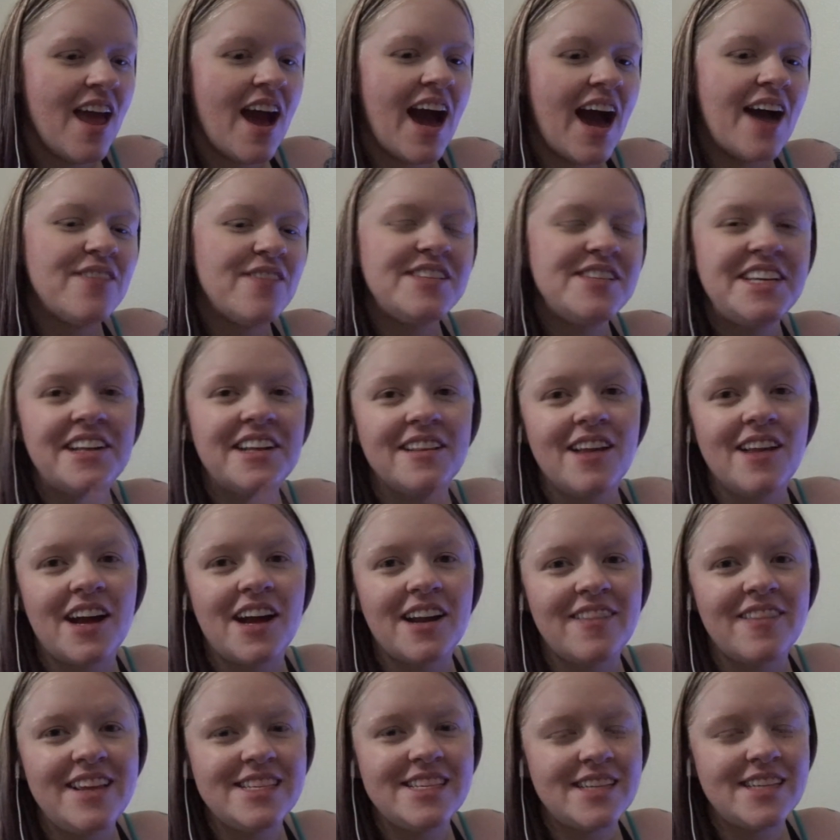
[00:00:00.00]
I've seen a lot
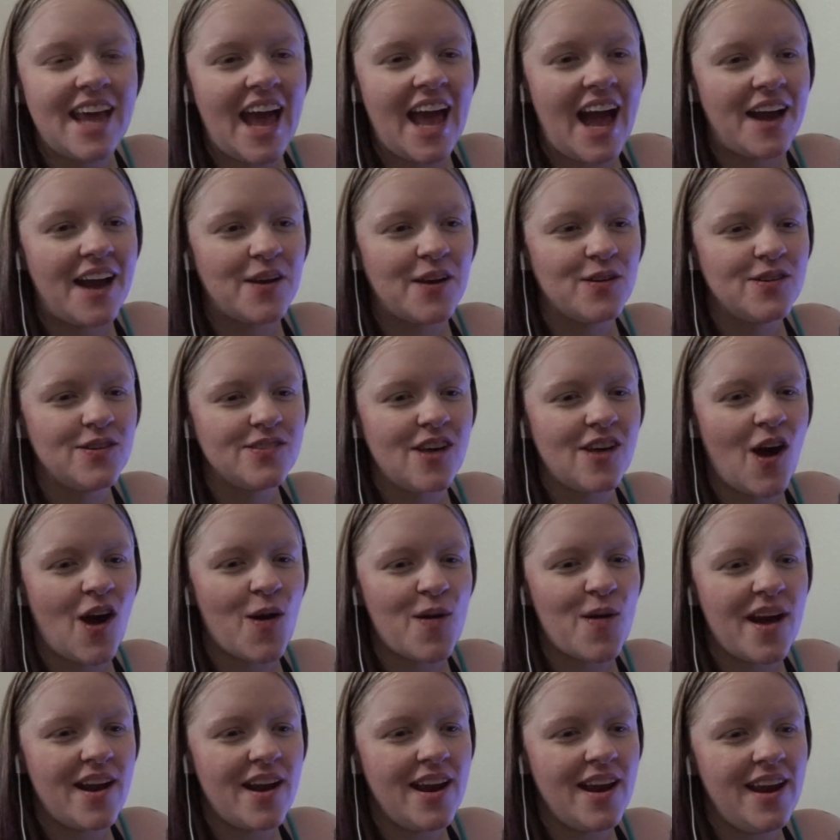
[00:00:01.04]
of these candles
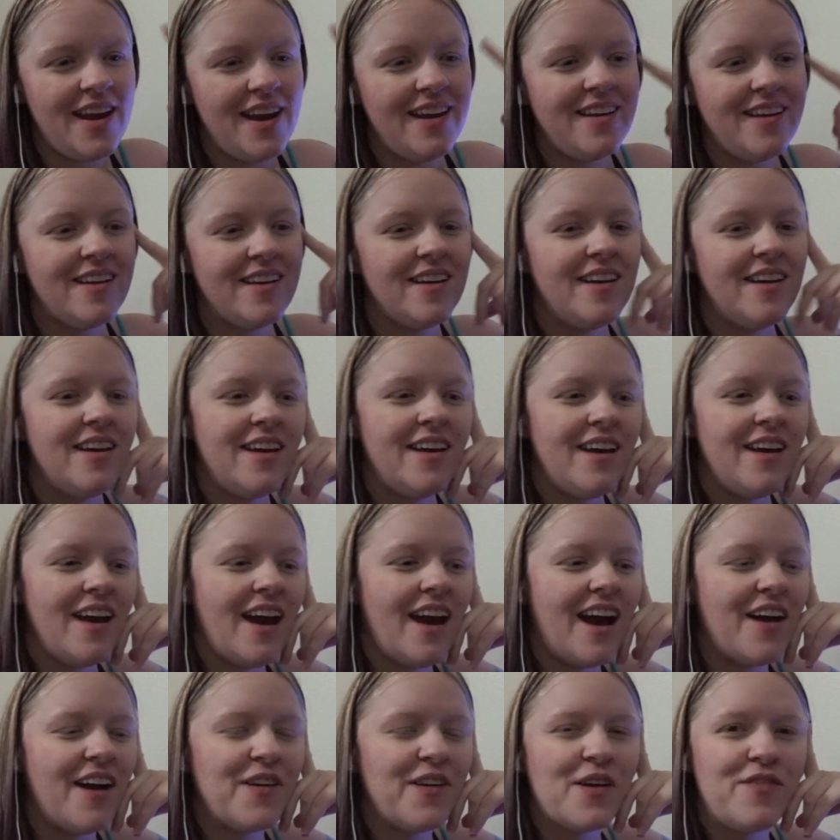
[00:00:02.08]
already.
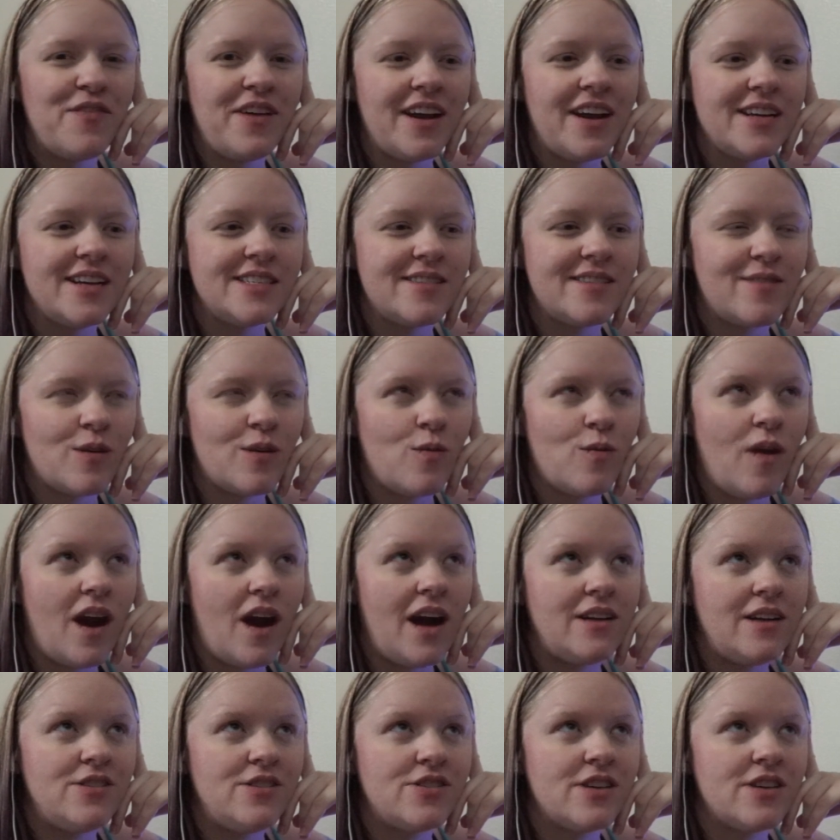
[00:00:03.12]
I don't know if you guys ever
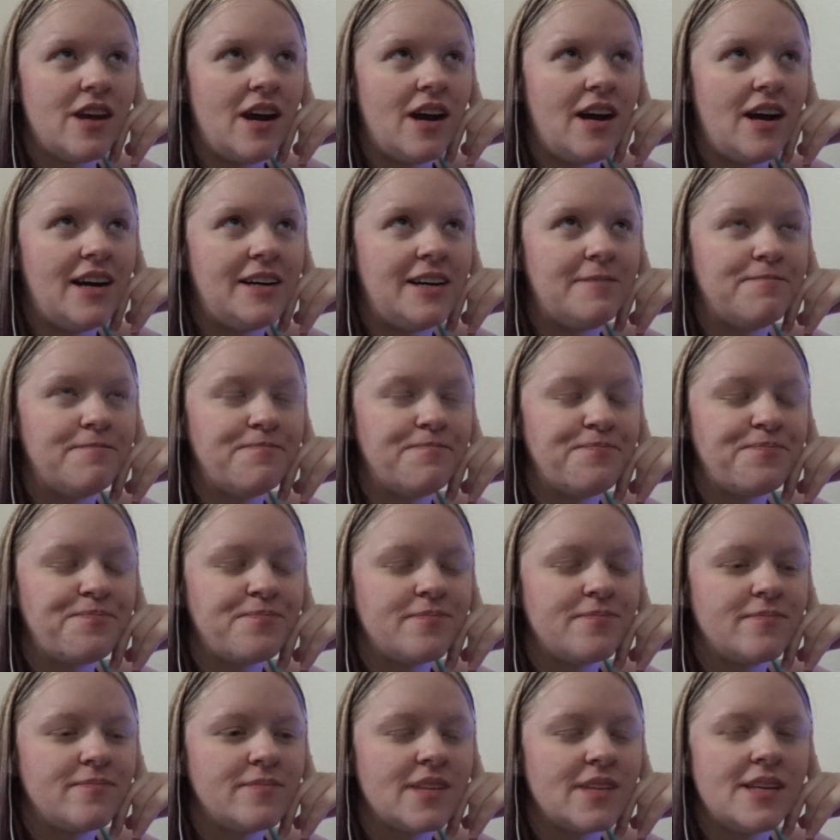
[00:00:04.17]
watch um,
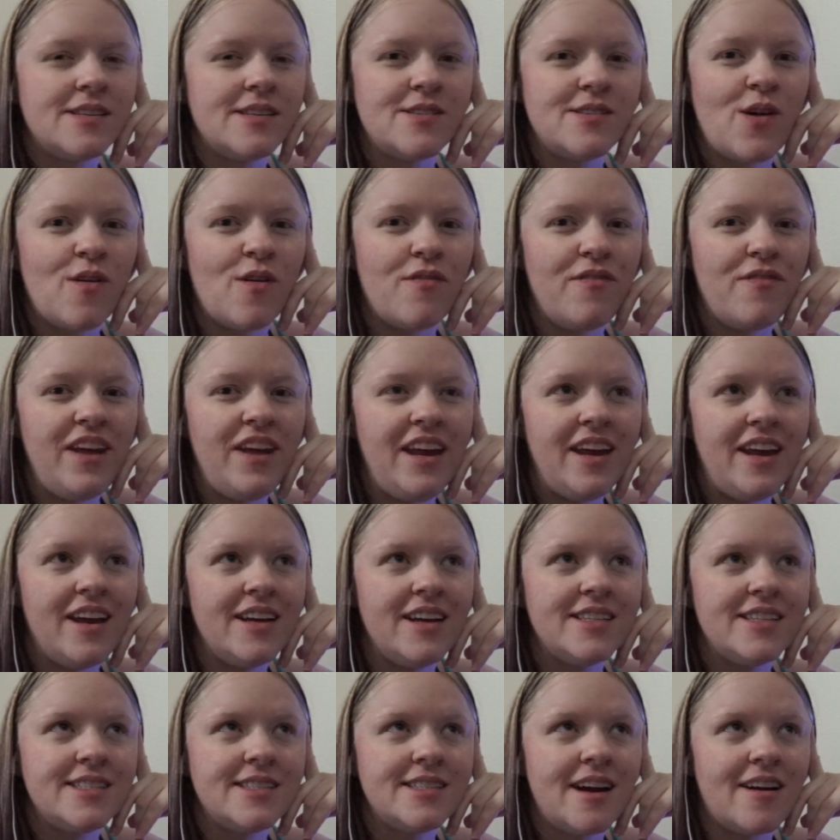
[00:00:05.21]
Sophia
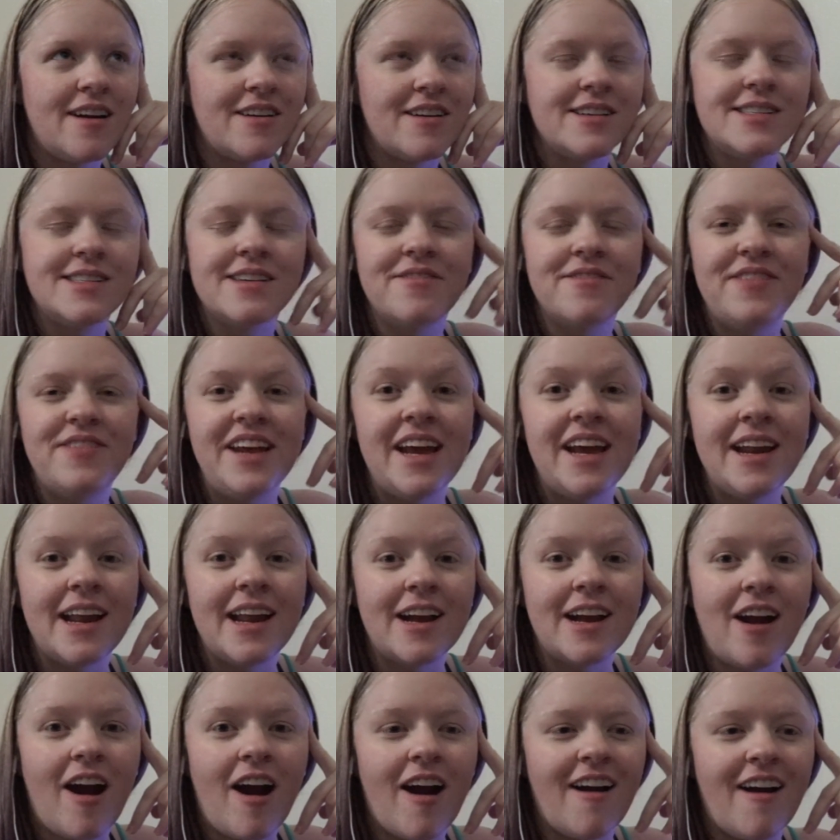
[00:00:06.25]
or Sophia
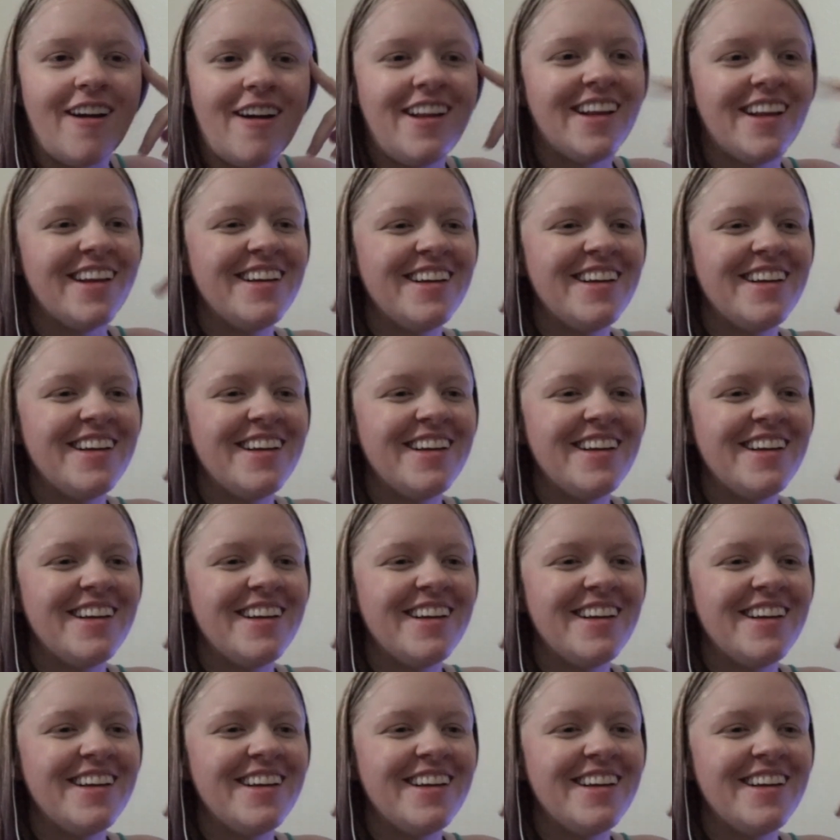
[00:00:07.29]
Nagard,